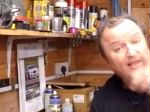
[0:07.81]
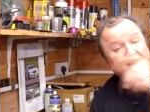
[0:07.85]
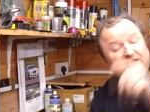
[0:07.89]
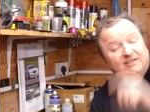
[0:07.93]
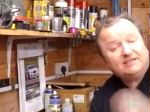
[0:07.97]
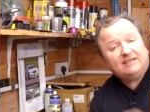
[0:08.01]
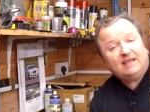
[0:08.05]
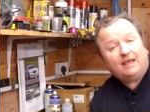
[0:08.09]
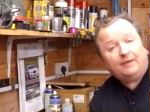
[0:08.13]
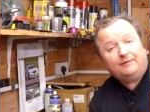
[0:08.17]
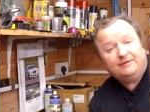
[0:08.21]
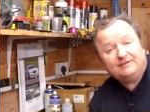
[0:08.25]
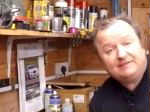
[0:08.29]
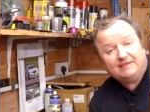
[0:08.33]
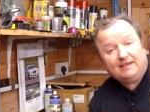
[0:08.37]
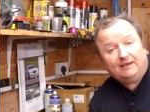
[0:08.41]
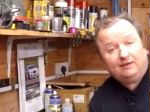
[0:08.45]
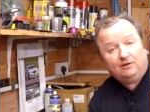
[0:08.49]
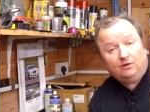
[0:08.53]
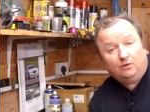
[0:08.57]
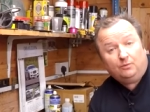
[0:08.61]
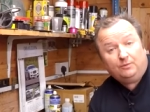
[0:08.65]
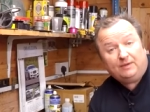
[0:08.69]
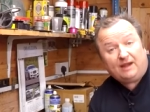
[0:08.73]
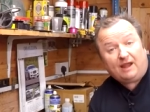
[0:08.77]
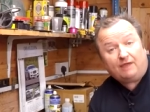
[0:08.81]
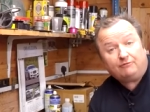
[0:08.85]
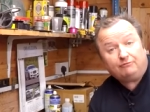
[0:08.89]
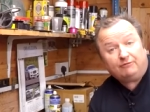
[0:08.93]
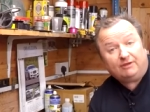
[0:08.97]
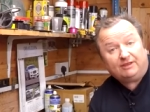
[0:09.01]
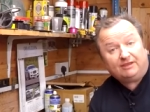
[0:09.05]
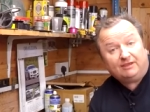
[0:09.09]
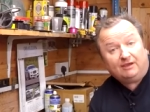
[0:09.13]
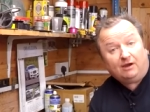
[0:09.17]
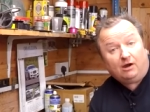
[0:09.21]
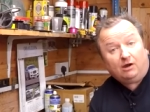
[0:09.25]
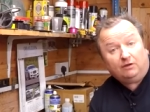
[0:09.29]
see how he's getting on with that
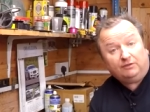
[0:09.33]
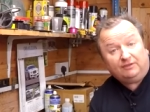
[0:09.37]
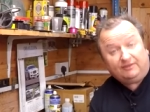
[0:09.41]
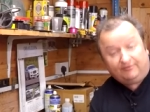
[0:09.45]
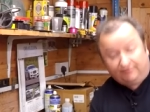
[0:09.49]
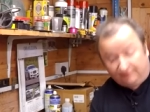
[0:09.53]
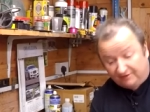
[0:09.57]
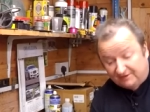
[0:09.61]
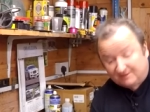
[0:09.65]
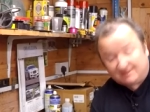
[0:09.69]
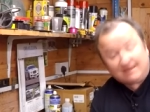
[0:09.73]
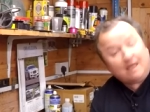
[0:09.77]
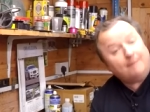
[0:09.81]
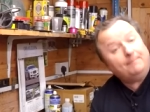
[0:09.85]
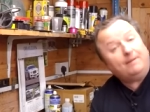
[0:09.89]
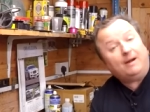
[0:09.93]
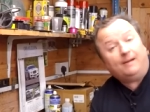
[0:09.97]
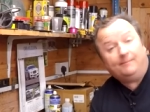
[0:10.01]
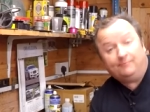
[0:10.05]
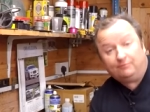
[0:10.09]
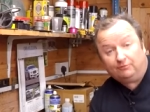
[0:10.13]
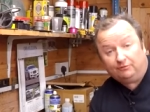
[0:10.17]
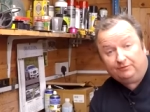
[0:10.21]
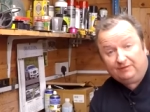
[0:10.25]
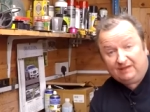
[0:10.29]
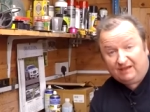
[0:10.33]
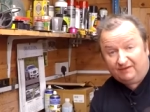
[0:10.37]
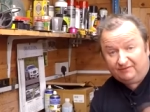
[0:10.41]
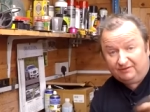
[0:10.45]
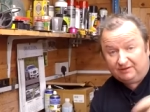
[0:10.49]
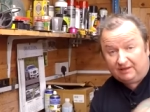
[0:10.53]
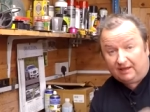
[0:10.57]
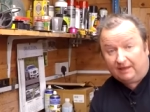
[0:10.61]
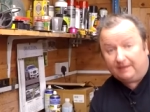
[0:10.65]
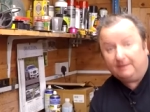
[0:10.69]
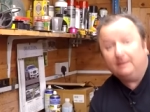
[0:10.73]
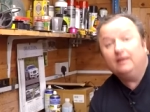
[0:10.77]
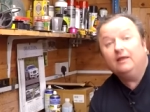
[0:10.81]
red car that he fixed that bumper on the other
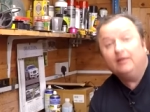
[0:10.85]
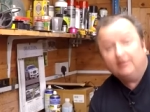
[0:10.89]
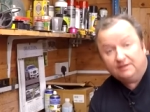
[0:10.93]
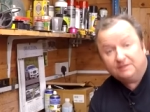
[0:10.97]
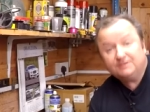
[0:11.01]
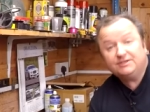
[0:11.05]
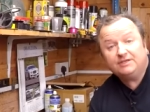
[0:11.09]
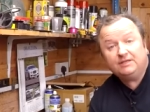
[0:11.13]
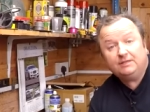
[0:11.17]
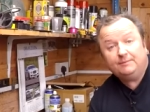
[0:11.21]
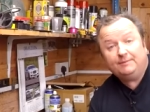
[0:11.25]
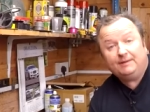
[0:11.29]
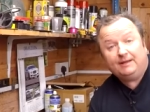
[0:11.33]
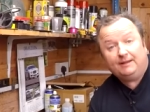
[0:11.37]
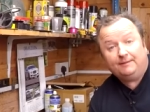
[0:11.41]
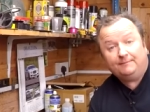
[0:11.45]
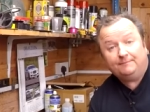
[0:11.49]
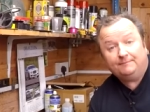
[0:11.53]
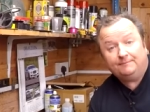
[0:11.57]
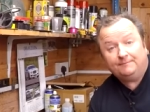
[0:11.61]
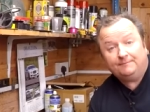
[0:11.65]
day. See you in a minute.